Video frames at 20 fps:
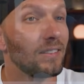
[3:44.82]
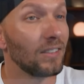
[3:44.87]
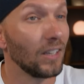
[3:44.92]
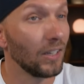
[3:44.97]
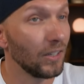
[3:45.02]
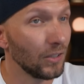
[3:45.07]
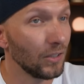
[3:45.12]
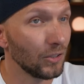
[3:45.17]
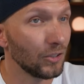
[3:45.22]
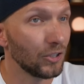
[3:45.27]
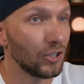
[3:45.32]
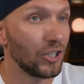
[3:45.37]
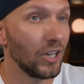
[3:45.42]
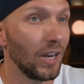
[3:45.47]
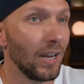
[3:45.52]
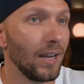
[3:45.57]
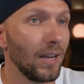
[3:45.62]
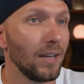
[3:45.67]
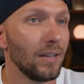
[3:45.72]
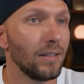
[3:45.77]
cellular
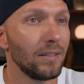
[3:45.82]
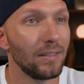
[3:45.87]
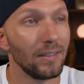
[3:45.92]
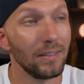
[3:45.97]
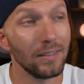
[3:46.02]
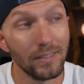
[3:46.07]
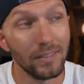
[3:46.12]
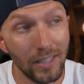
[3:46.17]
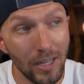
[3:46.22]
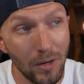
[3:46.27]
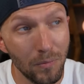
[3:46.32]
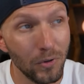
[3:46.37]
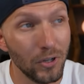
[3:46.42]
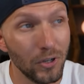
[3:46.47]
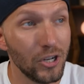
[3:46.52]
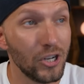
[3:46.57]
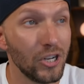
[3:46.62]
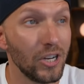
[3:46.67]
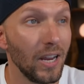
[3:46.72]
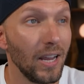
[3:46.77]
shades,
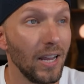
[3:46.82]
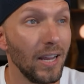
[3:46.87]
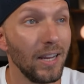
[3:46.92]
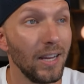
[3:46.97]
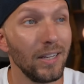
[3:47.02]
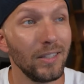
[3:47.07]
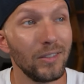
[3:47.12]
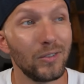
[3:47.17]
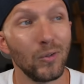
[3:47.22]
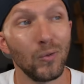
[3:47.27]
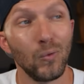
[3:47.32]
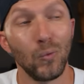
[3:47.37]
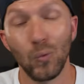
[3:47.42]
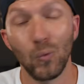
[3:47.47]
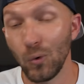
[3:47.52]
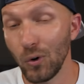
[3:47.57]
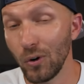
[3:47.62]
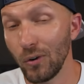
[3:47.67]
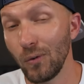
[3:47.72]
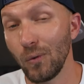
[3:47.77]
zebra shades,
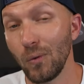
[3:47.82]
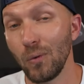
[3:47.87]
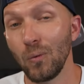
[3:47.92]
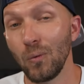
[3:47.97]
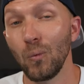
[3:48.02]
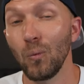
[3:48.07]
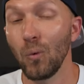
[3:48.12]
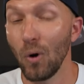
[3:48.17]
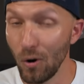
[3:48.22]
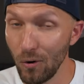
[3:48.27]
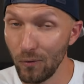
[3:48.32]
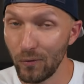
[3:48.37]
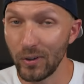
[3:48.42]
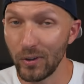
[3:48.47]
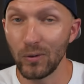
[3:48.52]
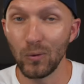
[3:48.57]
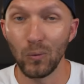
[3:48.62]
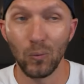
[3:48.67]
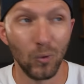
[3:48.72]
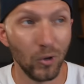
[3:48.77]
wo
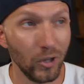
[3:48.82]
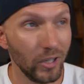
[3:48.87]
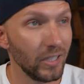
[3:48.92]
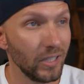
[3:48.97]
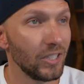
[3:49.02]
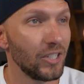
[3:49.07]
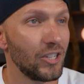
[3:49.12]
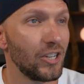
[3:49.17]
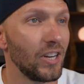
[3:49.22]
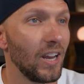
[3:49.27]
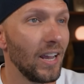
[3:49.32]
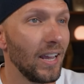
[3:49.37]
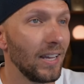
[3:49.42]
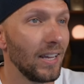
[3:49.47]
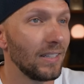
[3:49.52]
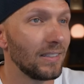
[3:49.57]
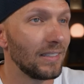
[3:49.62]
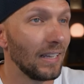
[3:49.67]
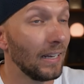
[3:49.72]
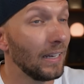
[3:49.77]
woven wooden
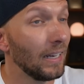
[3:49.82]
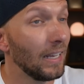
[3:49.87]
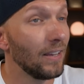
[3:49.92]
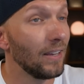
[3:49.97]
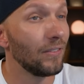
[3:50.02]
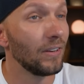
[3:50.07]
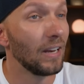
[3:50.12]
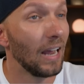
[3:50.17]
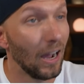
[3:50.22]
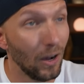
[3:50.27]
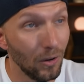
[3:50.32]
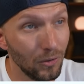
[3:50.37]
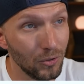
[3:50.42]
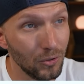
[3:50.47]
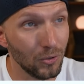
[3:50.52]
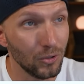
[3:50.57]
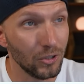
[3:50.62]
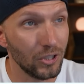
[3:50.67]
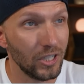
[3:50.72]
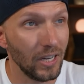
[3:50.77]
shades, and even out
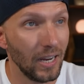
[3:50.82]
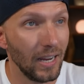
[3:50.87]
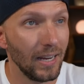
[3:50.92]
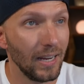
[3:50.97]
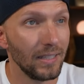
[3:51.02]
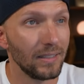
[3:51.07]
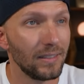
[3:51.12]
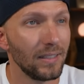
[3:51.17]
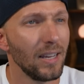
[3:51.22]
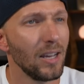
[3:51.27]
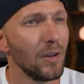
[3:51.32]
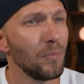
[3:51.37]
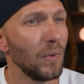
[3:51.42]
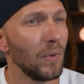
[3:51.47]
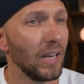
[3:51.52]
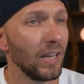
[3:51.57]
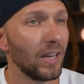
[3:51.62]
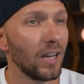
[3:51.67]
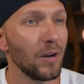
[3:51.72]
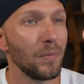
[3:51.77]
outdoor shades.
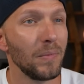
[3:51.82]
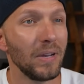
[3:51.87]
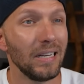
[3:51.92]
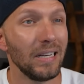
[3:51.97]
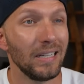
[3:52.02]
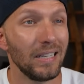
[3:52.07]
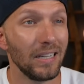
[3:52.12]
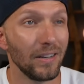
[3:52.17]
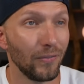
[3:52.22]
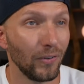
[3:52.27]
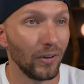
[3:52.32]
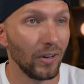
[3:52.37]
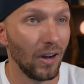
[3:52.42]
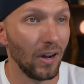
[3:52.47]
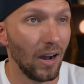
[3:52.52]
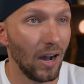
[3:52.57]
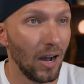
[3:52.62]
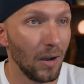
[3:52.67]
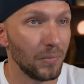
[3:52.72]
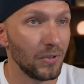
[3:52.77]
Many come in different
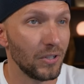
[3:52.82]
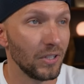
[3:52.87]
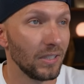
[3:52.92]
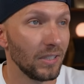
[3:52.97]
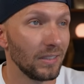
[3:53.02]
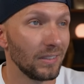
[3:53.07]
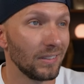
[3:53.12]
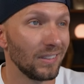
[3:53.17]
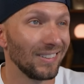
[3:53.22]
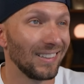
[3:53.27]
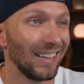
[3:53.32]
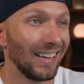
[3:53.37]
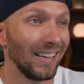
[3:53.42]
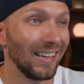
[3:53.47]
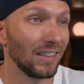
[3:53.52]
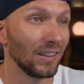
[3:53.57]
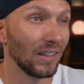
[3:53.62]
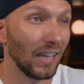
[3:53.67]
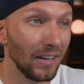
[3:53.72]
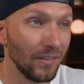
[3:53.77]
options
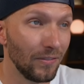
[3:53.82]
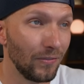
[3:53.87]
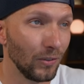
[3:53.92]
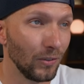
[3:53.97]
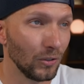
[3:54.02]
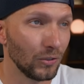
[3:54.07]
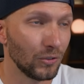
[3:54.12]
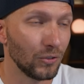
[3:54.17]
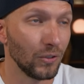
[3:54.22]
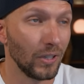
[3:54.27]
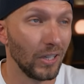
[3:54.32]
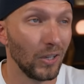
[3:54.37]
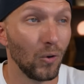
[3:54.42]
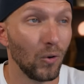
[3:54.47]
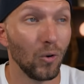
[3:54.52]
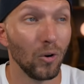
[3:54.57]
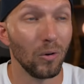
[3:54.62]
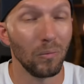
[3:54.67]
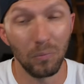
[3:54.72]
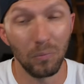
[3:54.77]
like light filtering or